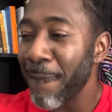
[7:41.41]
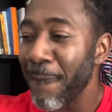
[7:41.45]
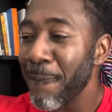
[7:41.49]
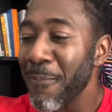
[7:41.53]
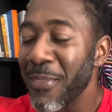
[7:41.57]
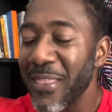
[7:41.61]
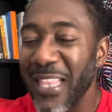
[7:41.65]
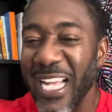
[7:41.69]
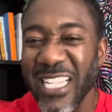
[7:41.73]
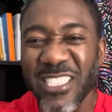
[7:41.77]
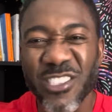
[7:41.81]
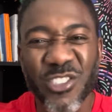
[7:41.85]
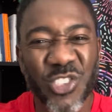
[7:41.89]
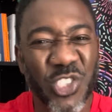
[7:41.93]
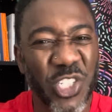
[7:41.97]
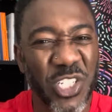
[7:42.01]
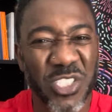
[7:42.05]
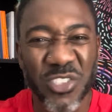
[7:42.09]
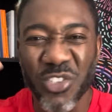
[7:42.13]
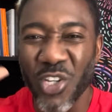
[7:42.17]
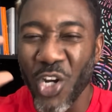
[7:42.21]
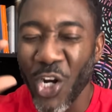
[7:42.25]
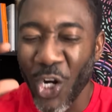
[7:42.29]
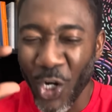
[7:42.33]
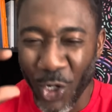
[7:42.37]
That's
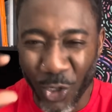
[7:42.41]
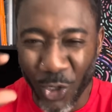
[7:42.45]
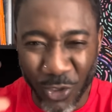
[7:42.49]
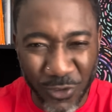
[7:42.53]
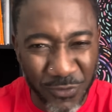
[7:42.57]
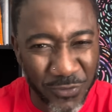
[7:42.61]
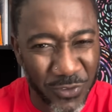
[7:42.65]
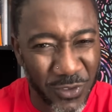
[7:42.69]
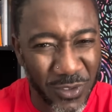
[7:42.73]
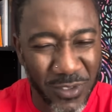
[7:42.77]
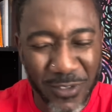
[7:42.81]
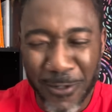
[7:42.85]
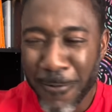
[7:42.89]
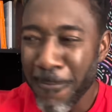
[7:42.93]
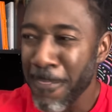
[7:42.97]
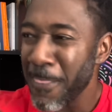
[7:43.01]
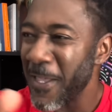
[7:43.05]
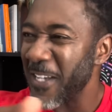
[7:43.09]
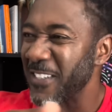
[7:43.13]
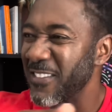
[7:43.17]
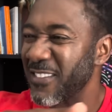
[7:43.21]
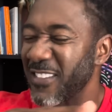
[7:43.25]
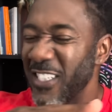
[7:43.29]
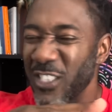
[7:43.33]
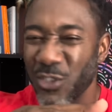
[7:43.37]
just hurtful,
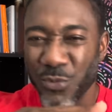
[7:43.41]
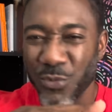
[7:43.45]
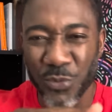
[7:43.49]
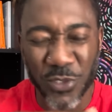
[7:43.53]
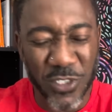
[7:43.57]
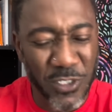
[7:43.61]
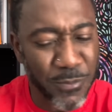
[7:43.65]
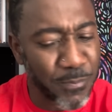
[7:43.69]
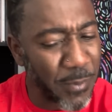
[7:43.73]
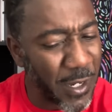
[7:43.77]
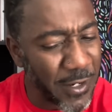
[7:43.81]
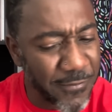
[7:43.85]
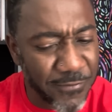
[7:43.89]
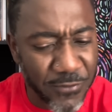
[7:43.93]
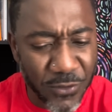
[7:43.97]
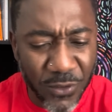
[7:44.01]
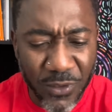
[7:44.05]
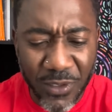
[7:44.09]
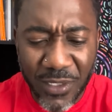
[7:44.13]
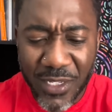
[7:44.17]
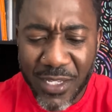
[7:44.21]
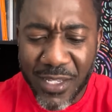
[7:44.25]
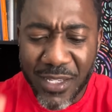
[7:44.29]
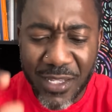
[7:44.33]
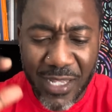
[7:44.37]
it's
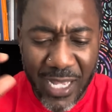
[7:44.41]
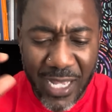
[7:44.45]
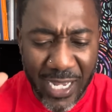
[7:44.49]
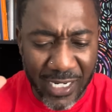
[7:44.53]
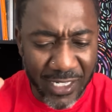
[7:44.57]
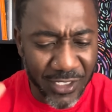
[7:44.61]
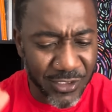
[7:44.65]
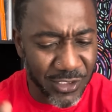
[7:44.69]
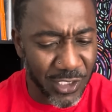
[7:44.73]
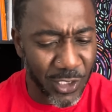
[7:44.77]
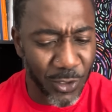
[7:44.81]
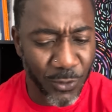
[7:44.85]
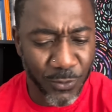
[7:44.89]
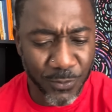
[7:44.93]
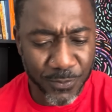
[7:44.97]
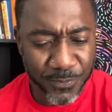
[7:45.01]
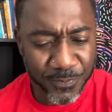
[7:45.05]
disrespectful, and it's low.